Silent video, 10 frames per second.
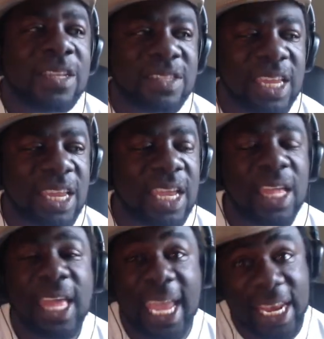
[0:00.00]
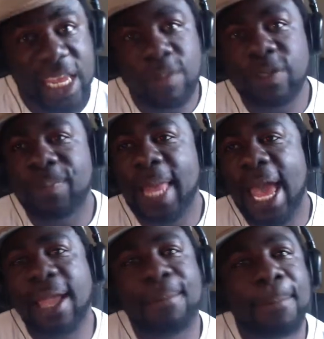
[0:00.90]
See, and he was
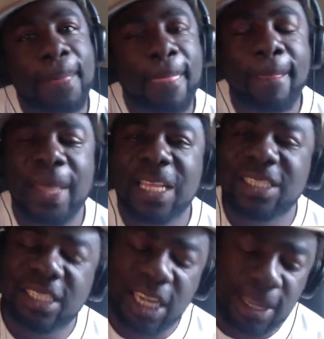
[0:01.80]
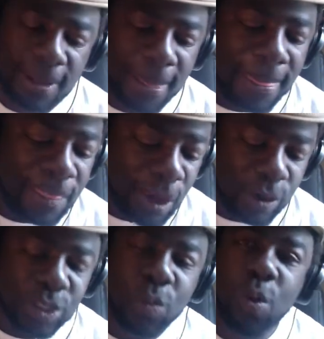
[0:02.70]
black. See,
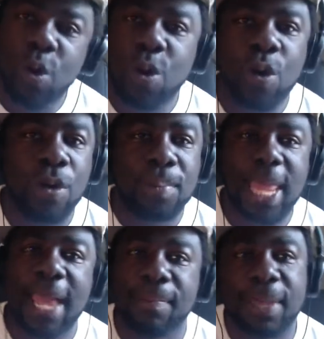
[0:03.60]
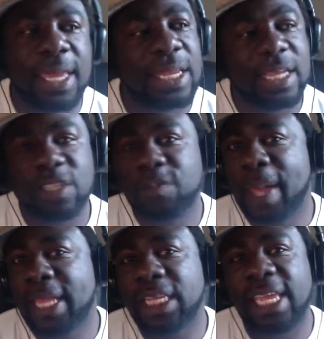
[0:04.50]
there is a war on black men.
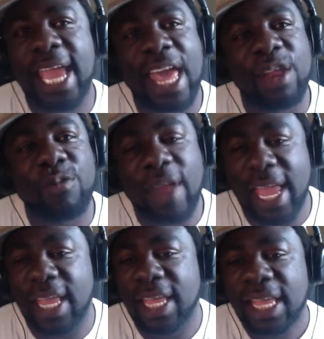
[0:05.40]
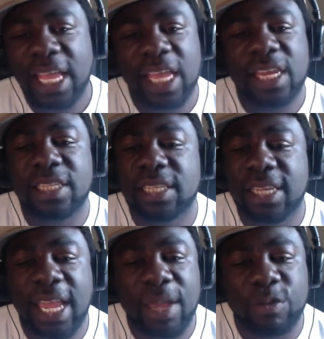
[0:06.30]
Spike Lee had it right, and it's the
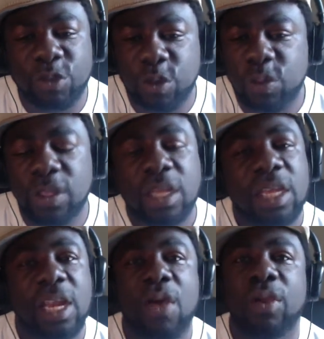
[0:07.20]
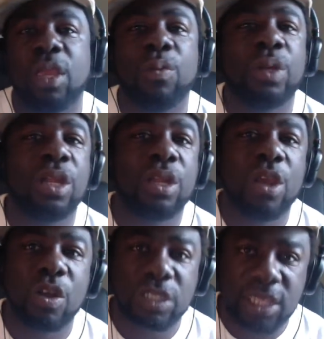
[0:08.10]
damn truth. And I don't care what none of
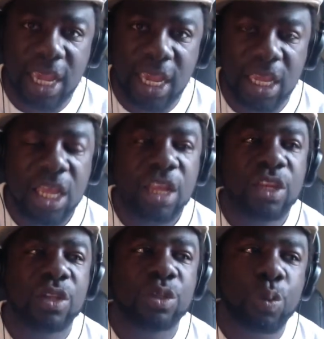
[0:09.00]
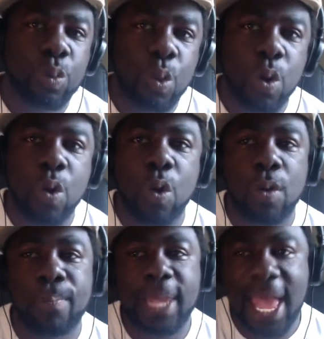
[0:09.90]
y'all say. There's a war
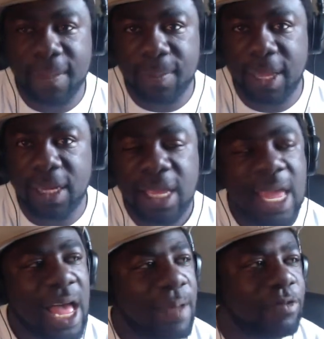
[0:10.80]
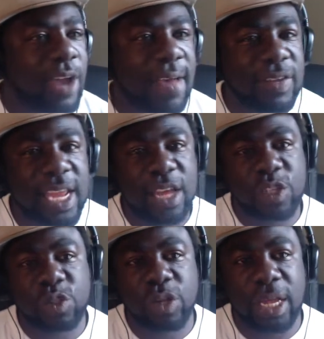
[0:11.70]
on black men. I'm driving down
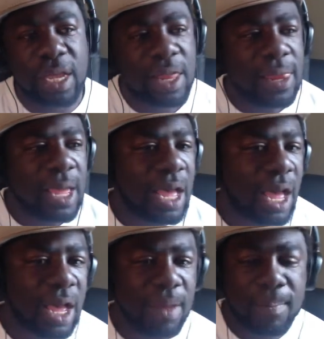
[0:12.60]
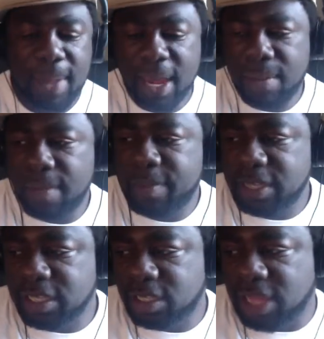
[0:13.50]
the street, uh, minding my
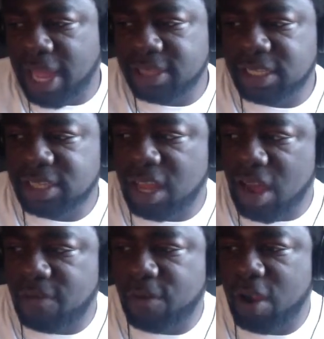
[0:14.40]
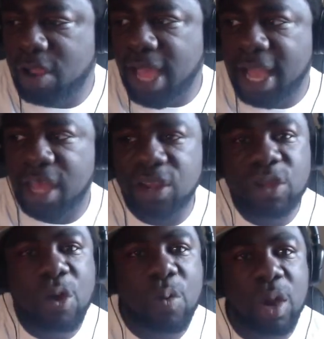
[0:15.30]
business. I just got off work. I got a
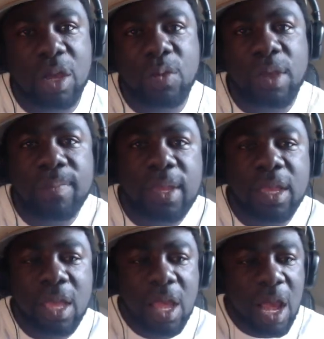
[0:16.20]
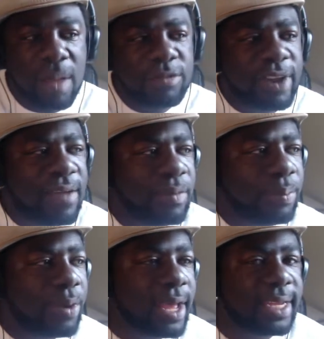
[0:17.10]
co-worker with me. I'm driving
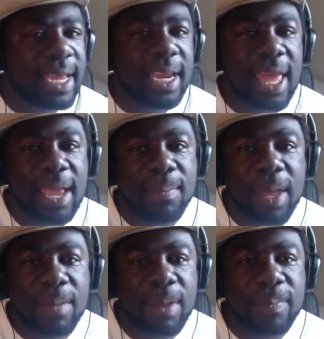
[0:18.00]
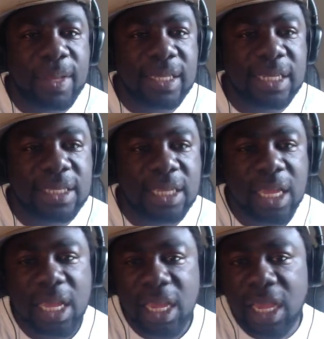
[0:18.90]
broad daylight, mind my business.
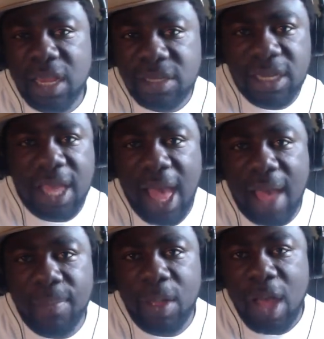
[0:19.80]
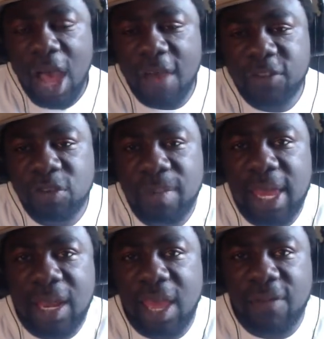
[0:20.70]
Here's a cop off to
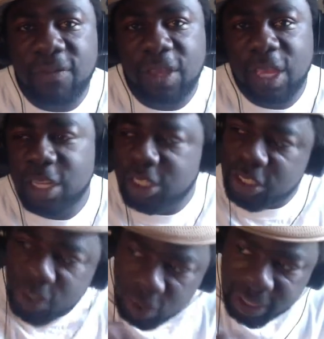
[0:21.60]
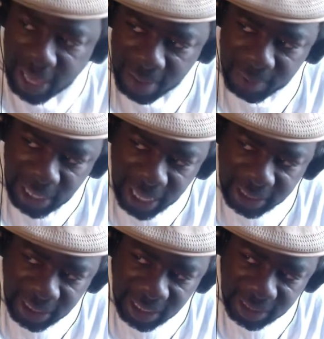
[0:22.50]
my left just looking at me
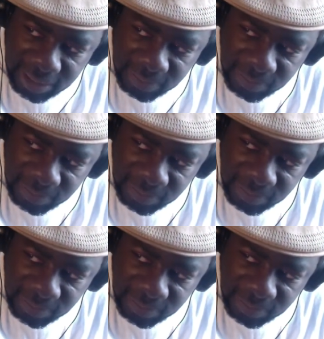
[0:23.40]
like this.